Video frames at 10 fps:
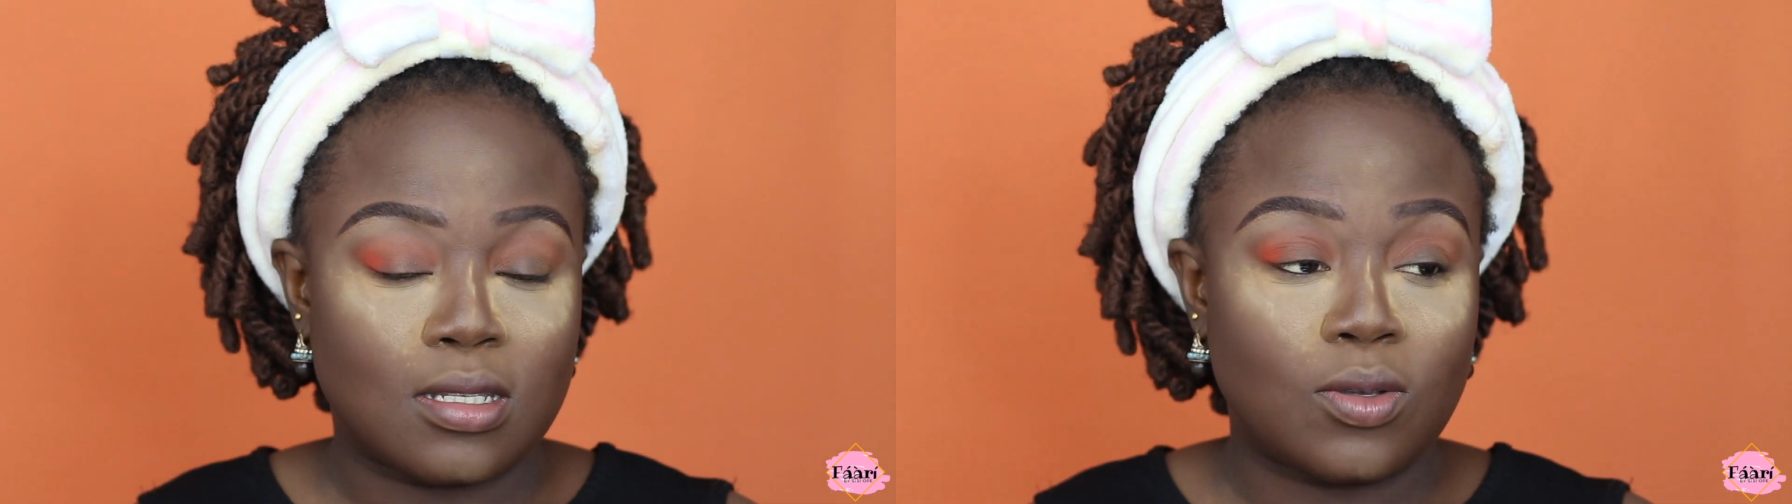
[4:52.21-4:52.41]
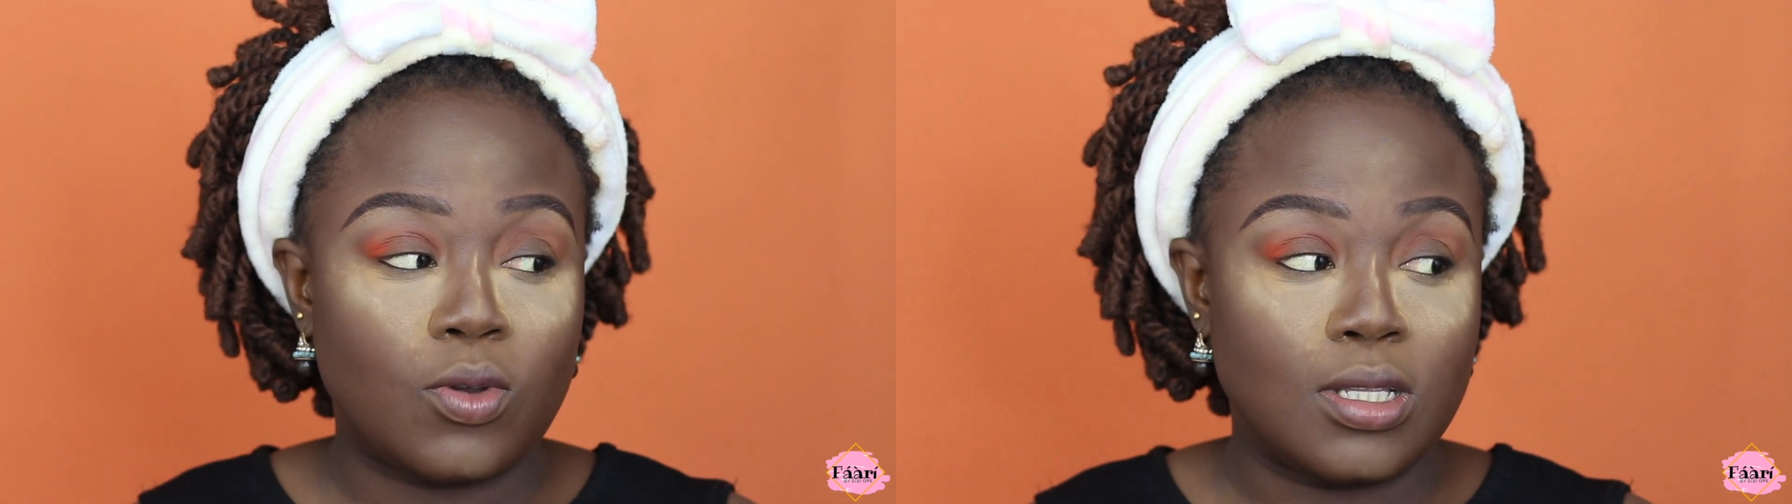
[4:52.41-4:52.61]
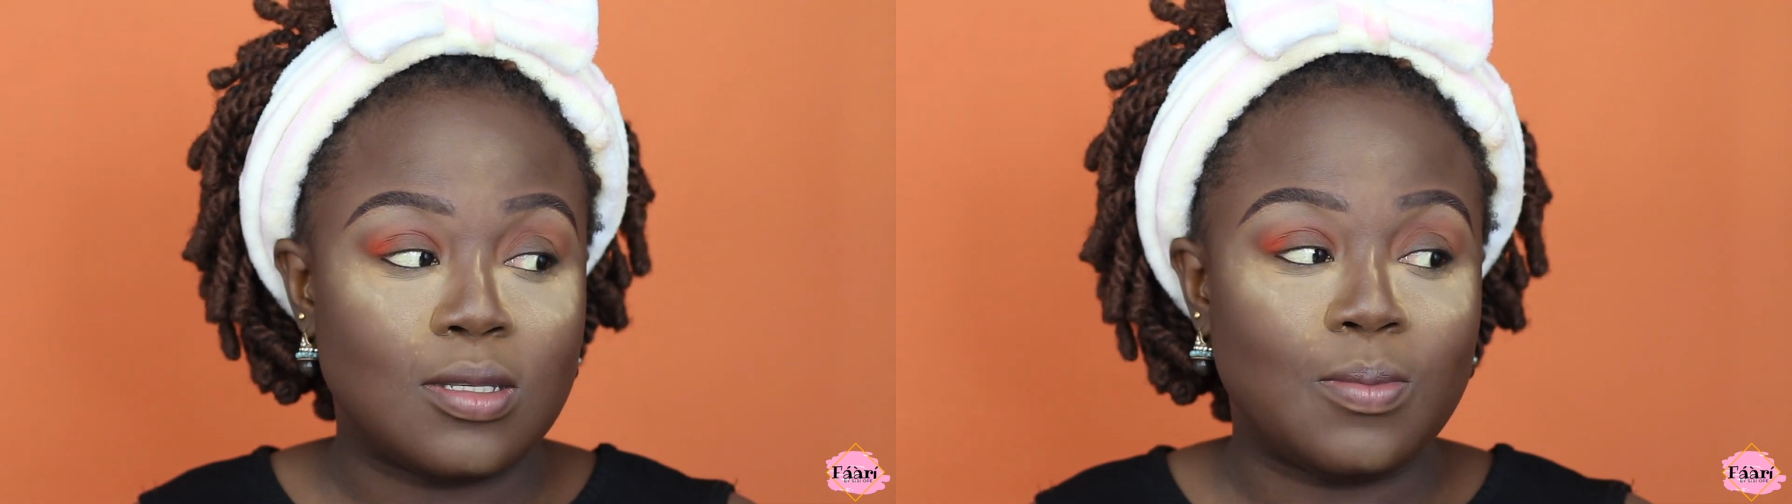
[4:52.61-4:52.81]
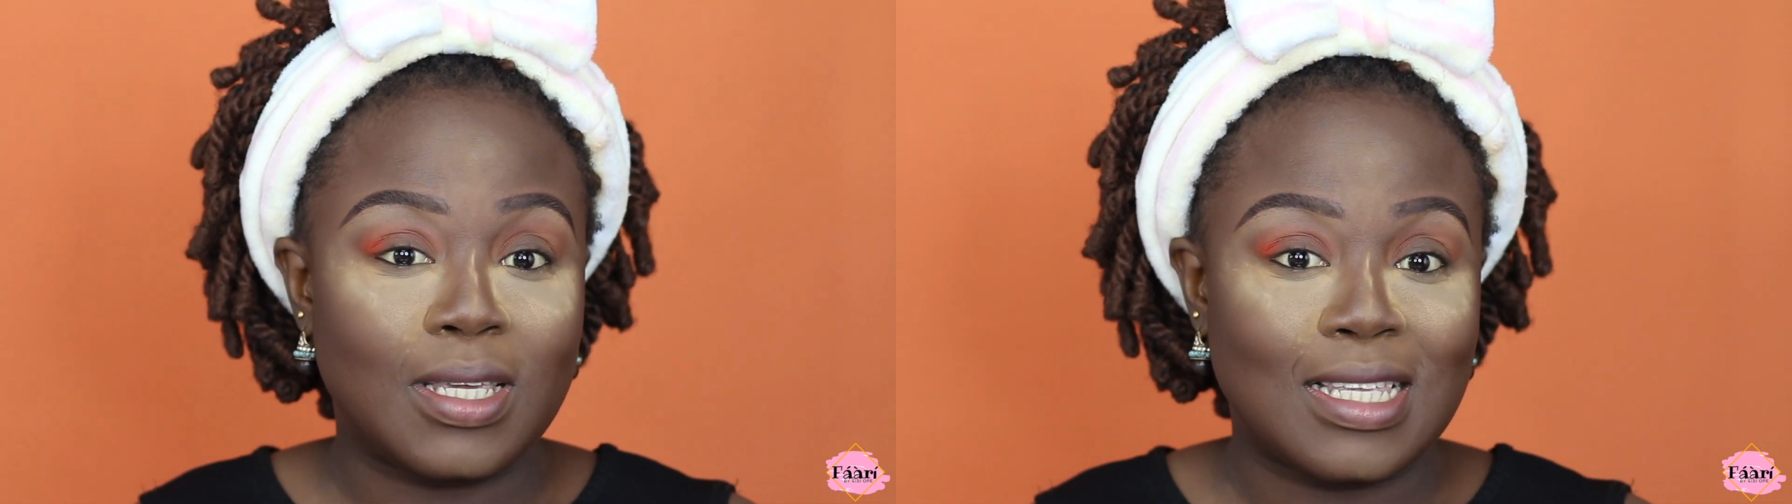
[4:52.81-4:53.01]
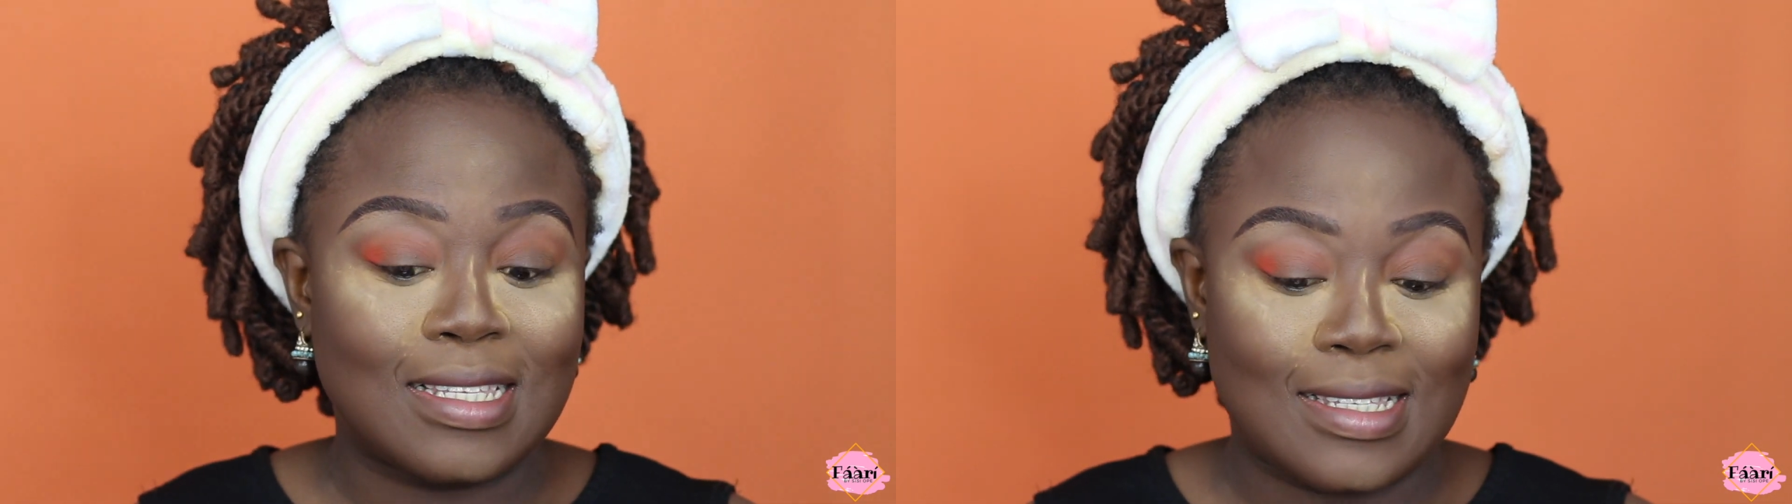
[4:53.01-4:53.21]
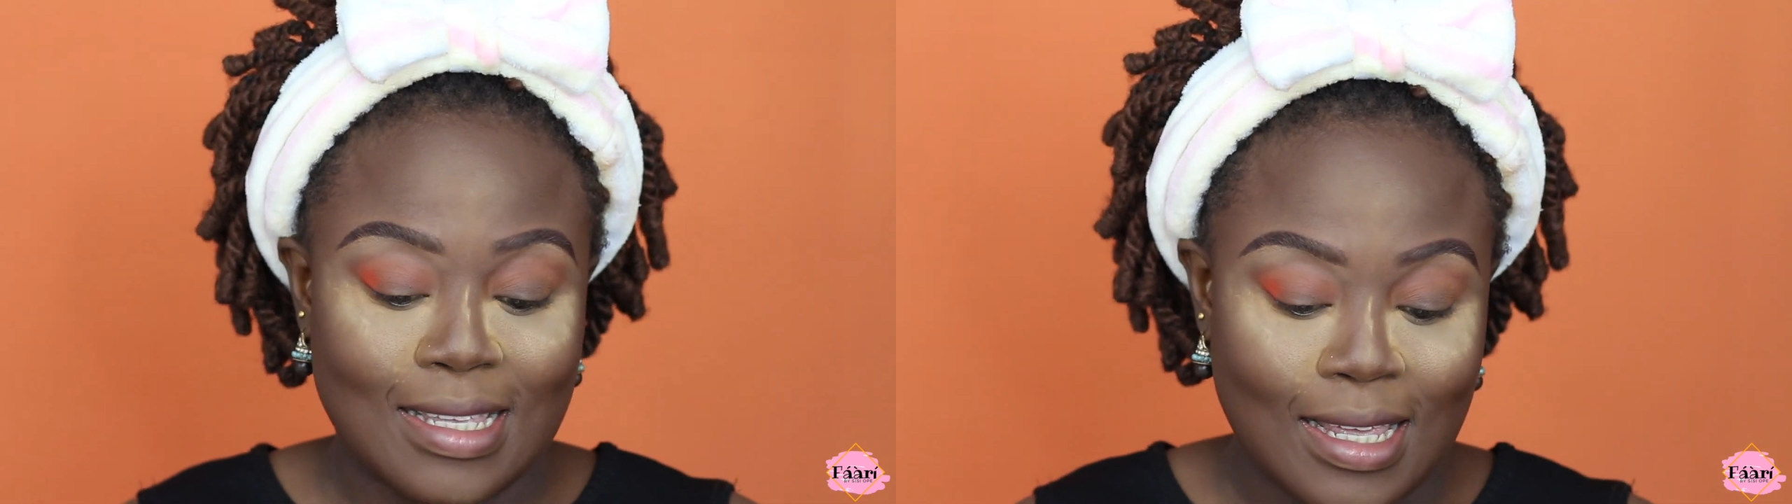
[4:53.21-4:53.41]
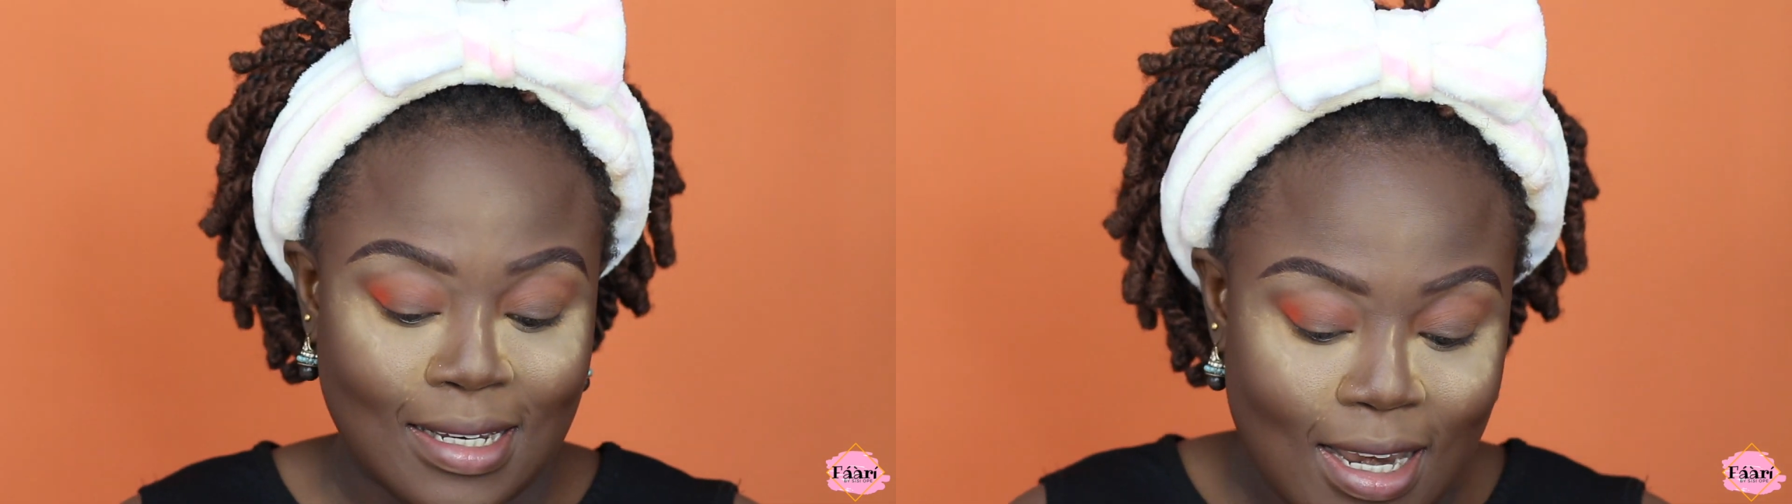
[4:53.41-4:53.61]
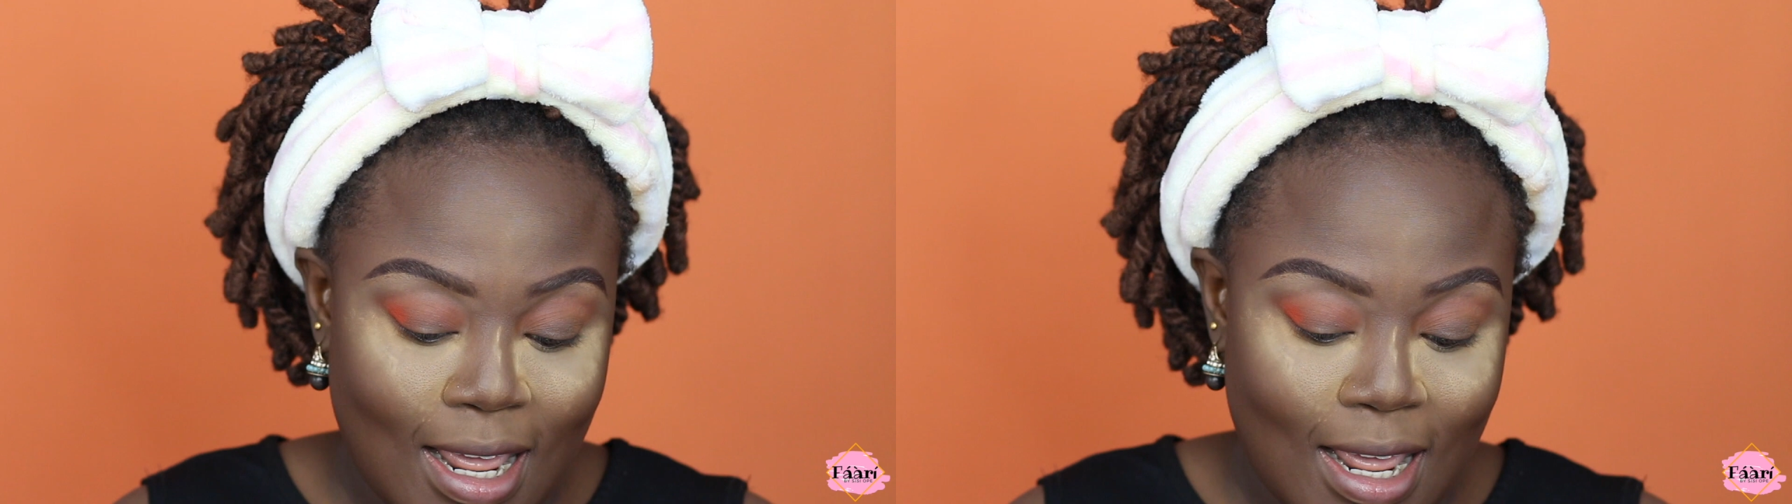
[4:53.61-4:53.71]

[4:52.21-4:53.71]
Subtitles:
It's going to be insane.